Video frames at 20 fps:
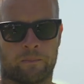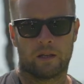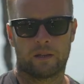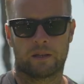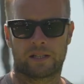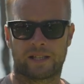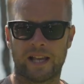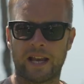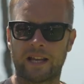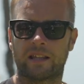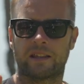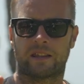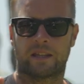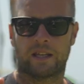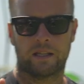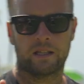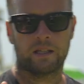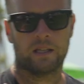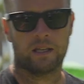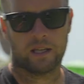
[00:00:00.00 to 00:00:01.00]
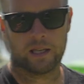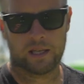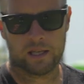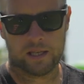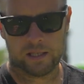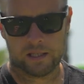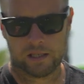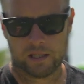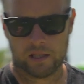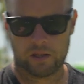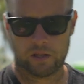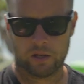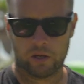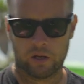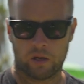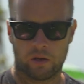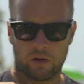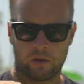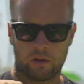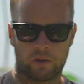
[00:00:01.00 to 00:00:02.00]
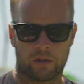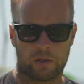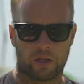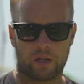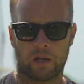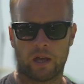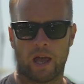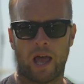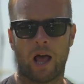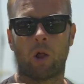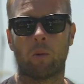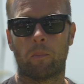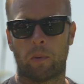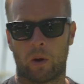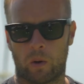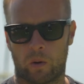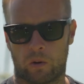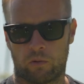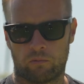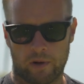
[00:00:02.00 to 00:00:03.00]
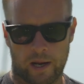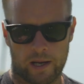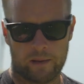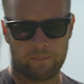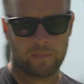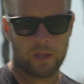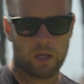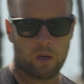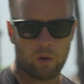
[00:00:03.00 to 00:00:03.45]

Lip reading: The second thing is the elbow, right?